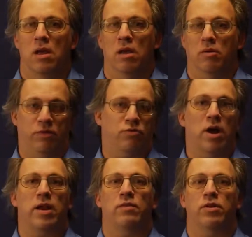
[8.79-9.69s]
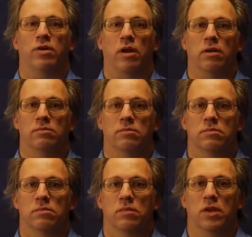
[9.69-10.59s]
Well, you've tried everything.
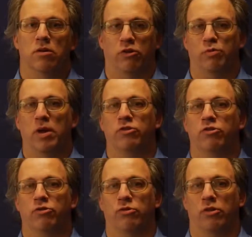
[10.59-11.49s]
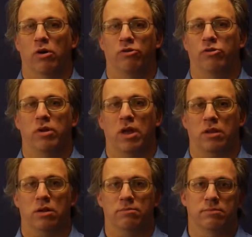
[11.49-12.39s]
Your expenses are as low as you can get
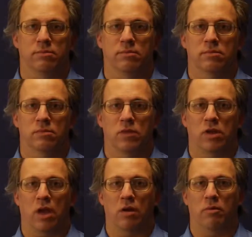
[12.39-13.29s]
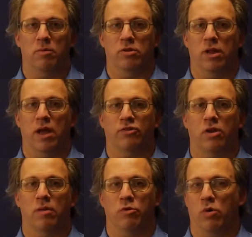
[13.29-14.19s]
them. You can't remember the last
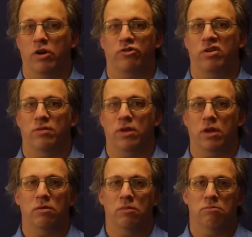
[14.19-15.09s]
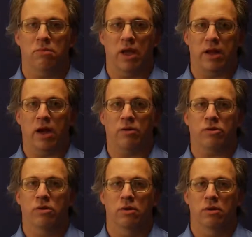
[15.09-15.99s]
time you watched TV, ate out,
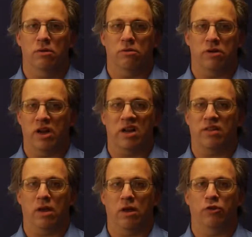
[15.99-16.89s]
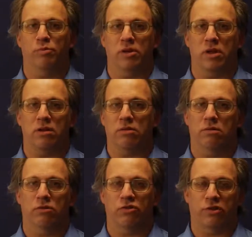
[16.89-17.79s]
or did anything else but eat,
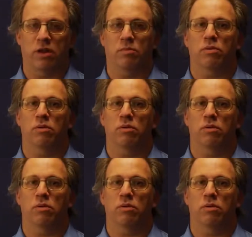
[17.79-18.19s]
sleep,